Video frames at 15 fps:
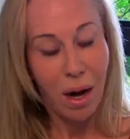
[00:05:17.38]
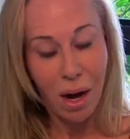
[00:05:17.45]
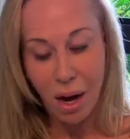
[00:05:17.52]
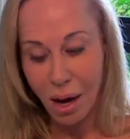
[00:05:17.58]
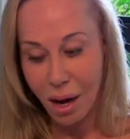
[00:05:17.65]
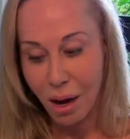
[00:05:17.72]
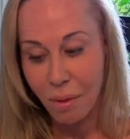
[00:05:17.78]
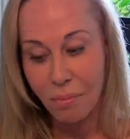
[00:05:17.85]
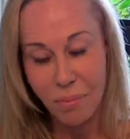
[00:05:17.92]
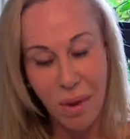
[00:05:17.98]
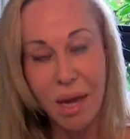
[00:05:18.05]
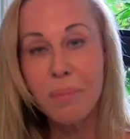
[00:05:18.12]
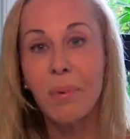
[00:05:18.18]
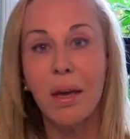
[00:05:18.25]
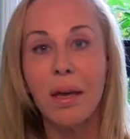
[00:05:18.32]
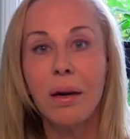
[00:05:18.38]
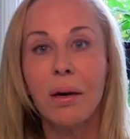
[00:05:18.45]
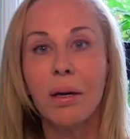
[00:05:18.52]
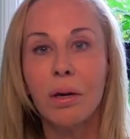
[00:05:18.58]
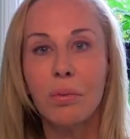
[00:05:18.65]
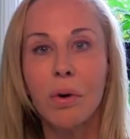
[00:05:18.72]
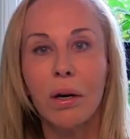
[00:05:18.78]
Uh, maybe
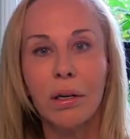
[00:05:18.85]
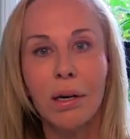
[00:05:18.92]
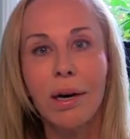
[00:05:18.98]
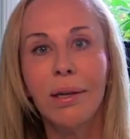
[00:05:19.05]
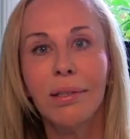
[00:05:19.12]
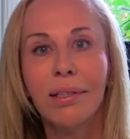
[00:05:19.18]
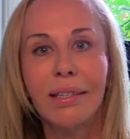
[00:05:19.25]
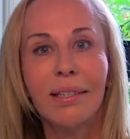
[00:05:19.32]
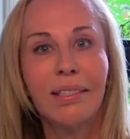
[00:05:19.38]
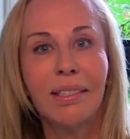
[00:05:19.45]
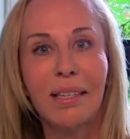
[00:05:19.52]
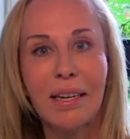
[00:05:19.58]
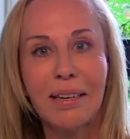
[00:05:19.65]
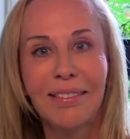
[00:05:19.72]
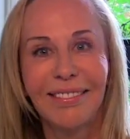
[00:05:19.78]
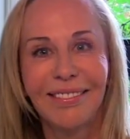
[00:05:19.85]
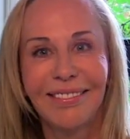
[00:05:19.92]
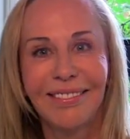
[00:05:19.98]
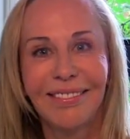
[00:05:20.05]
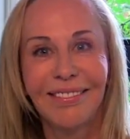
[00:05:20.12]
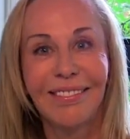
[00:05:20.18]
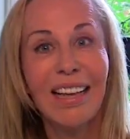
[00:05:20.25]
you want constancy.
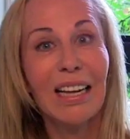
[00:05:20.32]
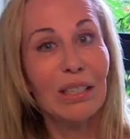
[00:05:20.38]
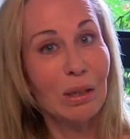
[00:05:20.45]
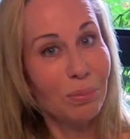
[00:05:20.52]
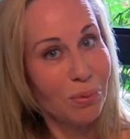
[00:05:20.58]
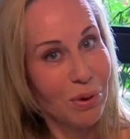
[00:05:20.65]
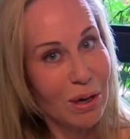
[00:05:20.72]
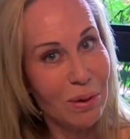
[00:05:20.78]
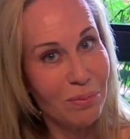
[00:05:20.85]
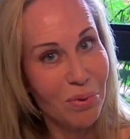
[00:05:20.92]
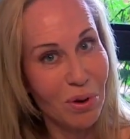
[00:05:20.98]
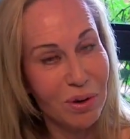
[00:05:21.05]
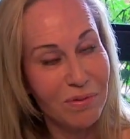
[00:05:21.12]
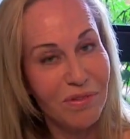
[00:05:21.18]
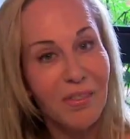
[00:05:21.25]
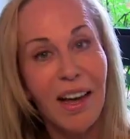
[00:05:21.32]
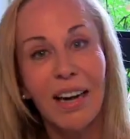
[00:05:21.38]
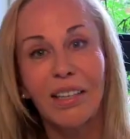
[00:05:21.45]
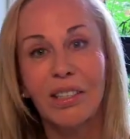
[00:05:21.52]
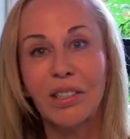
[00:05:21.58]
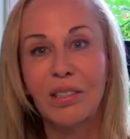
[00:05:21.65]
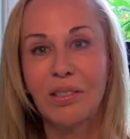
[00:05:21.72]
That's a pretty important
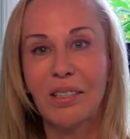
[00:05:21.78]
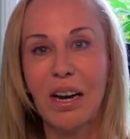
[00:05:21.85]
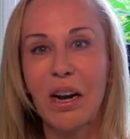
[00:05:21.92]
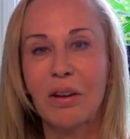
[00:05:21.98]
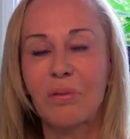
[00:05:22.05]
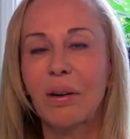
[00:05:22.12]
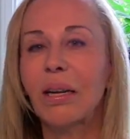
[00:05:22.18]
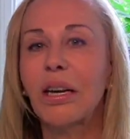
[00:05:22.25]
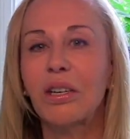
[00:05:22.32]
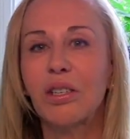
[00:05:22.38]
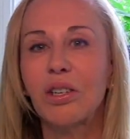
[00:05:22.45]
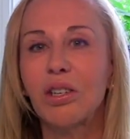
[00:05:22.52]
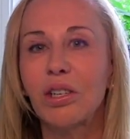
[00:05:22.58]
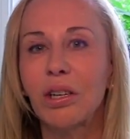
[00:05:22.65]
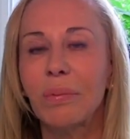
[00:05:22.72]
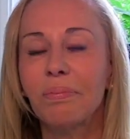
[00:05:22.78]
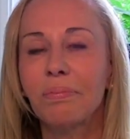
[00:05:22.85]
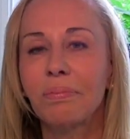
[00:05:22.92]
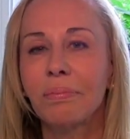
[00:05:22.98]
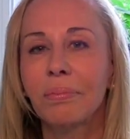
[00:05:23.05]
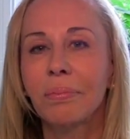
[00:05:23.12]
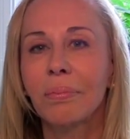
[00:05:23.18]
factor in a relationship.
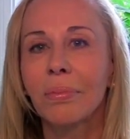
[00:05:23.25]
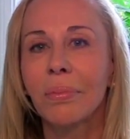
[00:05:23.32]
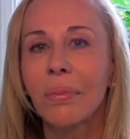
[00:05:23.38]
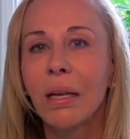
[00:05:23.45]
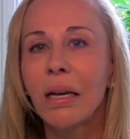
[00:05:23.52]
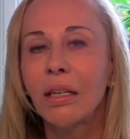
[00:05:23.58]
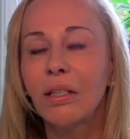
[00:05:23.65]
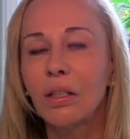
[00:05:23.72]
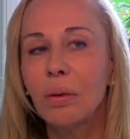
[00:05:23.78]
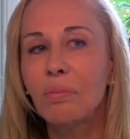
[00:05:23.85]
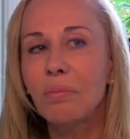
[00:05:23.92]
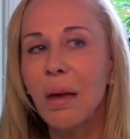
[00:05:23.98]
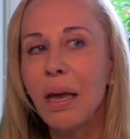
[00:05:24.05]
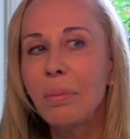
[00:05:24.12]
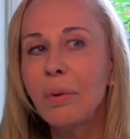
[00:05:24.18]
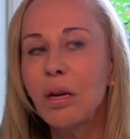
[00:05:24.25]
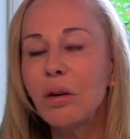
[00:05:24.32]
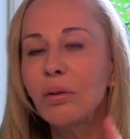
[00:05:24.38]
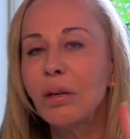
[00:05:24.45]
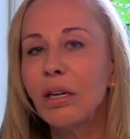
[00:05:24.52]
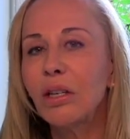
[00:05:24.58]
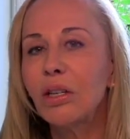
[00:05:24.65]
So maybe
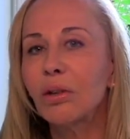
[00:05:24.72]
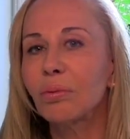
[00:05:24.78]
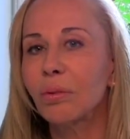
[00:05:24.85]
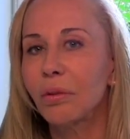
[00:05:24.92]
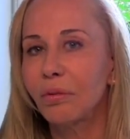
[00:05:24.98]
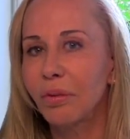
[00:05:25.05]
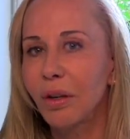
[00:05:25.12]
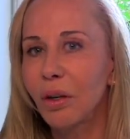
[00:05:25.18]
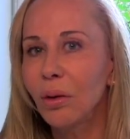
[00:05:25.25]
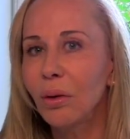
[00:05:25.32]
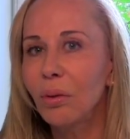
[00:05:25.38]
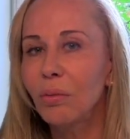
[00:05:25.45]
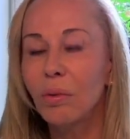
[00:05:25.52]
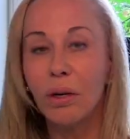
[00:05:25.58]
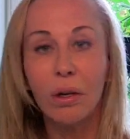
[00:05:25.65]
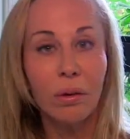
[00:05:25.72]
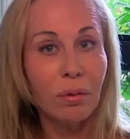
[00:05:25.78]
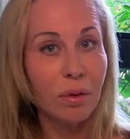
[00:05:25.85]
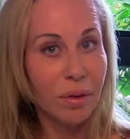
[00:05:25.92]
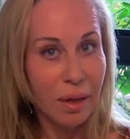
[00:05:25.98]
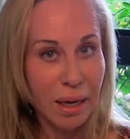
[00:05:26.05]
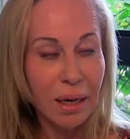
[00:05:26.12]
you need to review what you
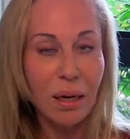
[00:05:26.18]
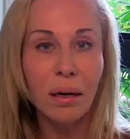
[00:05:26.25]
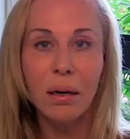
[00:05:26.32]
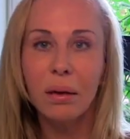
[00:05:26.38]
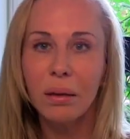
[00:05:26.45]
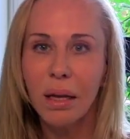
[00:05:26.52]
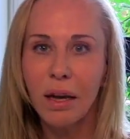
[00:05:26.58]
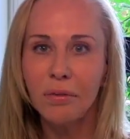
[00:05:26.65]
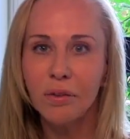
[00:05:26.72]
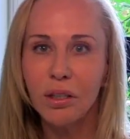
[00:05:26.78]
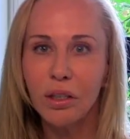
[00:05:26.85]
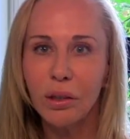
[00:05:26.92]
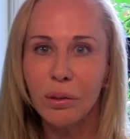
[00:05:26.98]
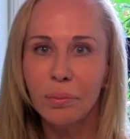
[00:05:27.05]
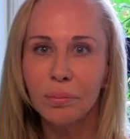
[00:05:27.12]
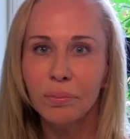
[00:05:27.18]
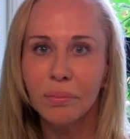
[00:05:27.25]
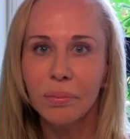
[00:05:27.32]
think left you,